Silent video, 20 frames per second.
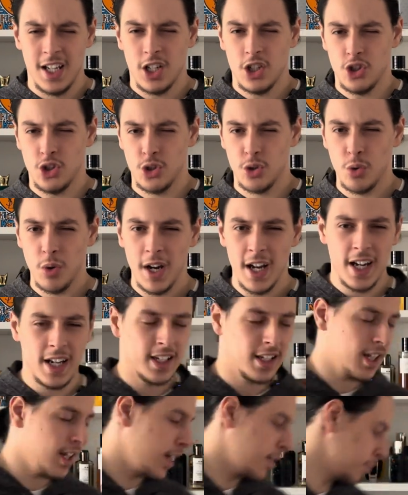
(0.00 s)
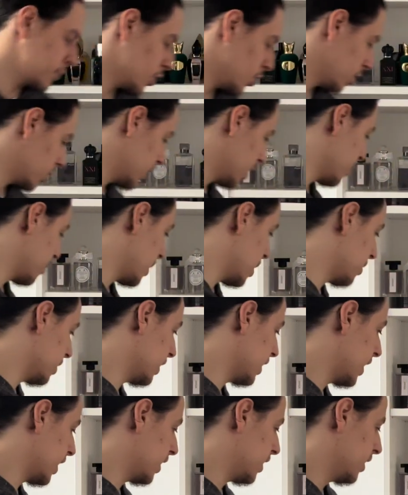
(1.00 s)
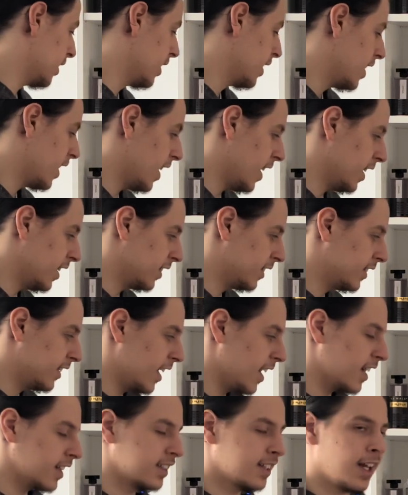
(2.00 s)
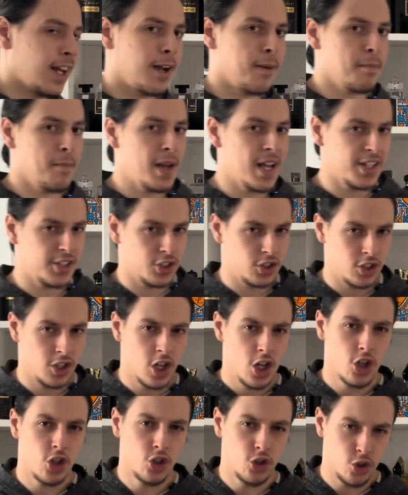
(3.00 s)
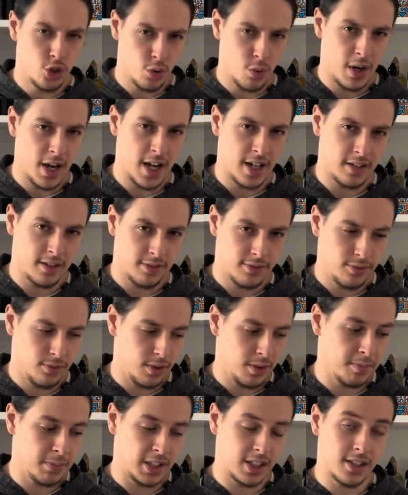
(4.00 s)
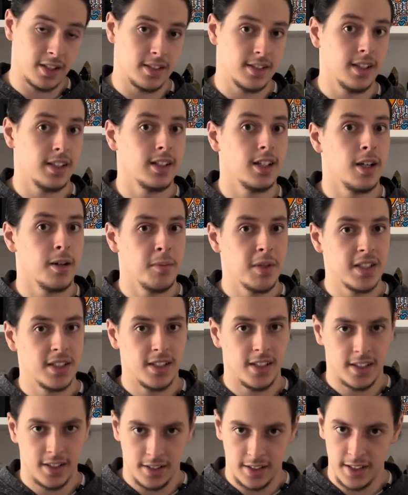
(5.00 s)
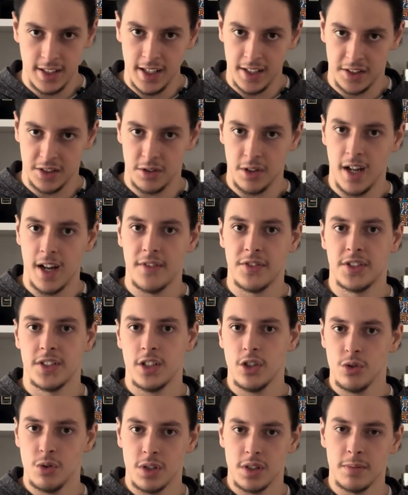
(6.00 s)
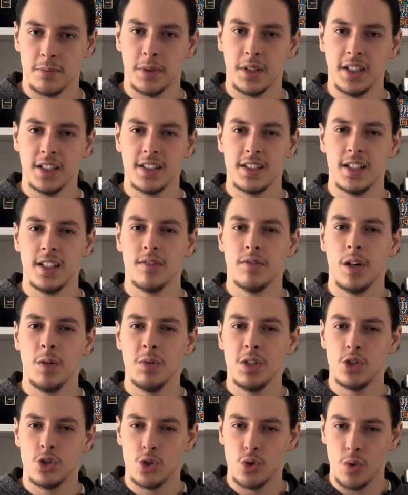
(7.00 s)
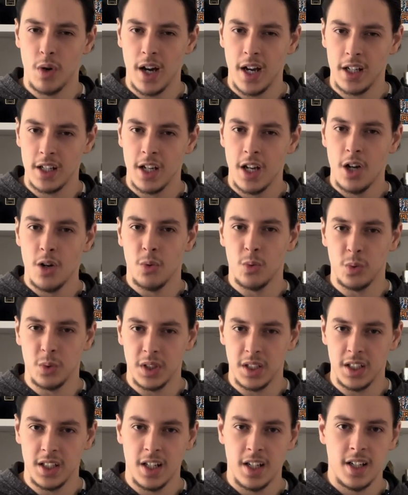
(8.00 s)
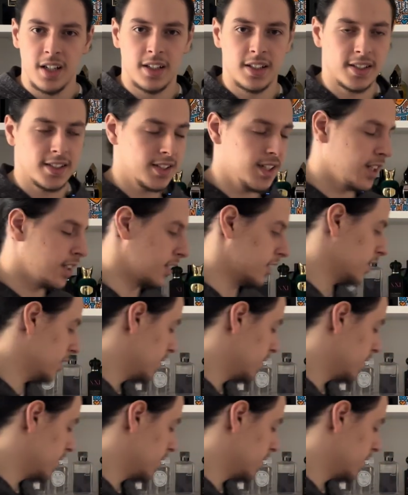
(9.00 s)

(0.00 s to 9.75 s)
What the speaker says: Dry, I'm talking about like a Terre d'Hermès dry fragrance, because Terre d'Hermès is, yes, you have citrus, but it's a very dry, woody scent.